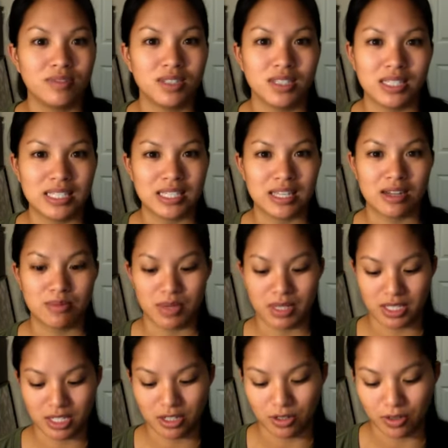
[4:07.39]
it's not a big
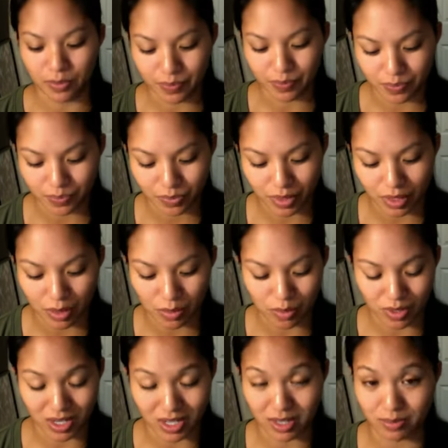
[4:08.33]
deal.
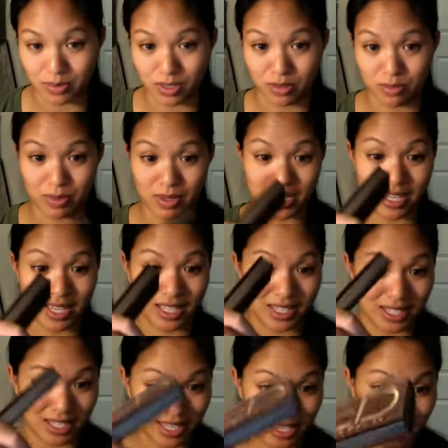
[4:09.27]
When it comes to big
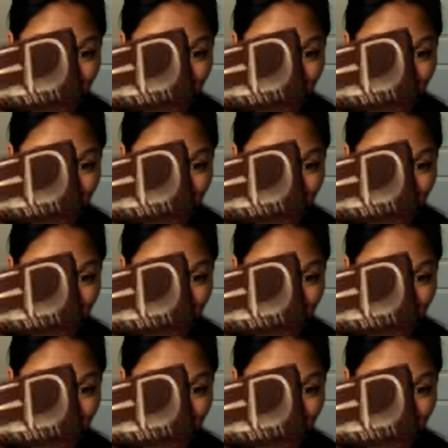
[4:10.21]
kits like